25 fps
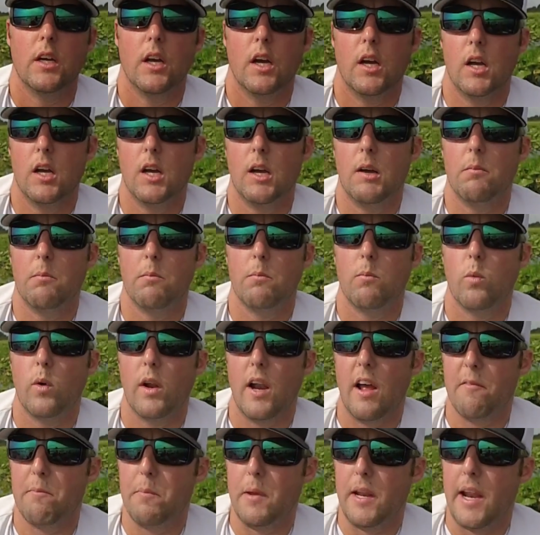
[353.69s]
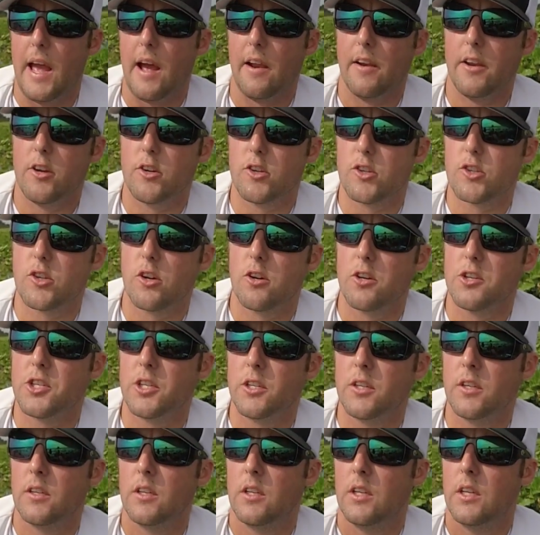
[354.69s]
When I've been out here
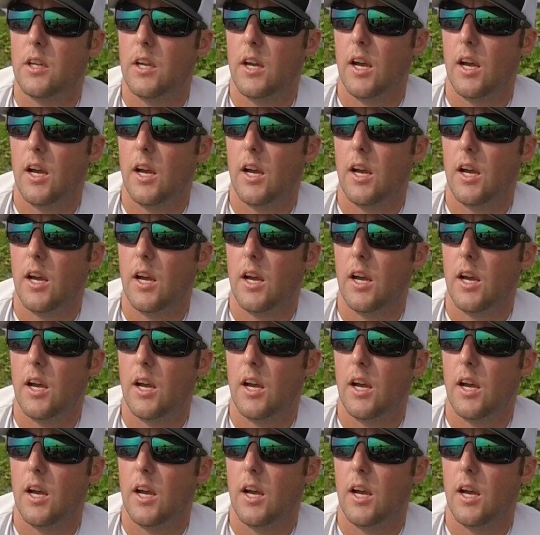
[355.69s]
searching,